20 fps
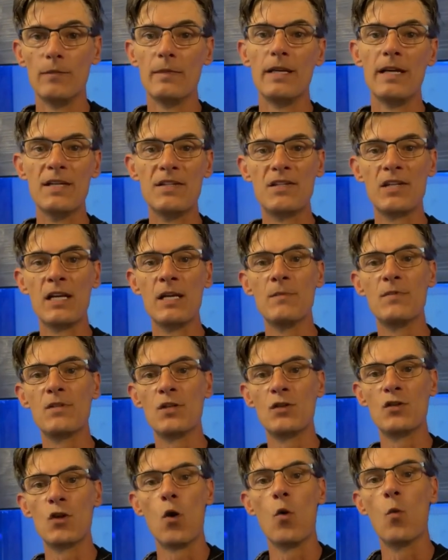It seems
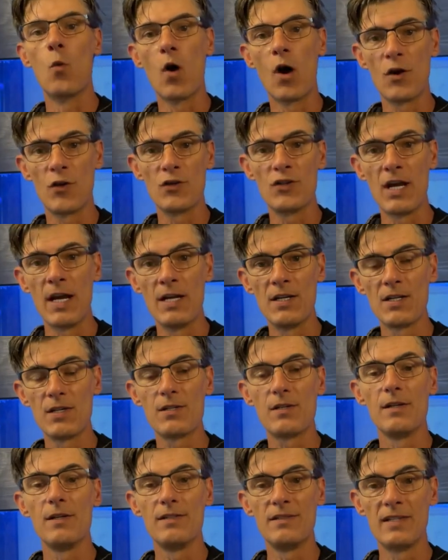as though water changes
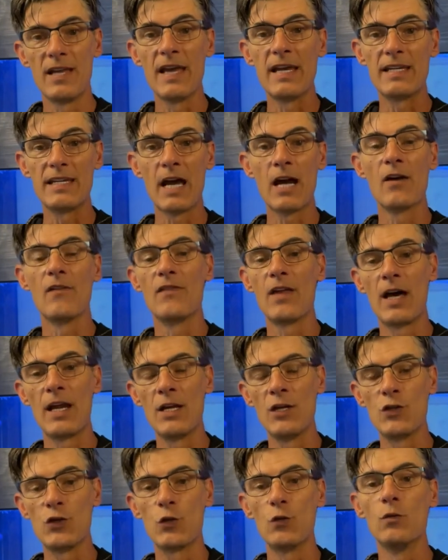take care of that
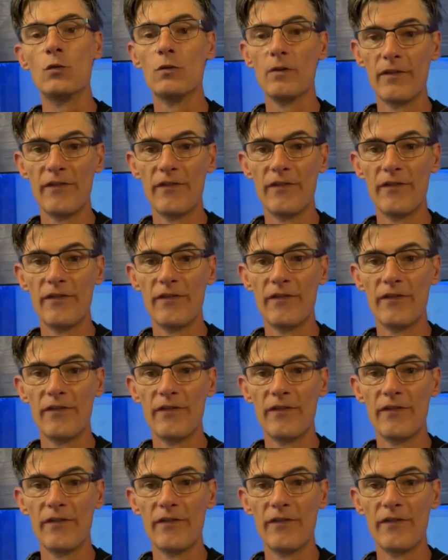issue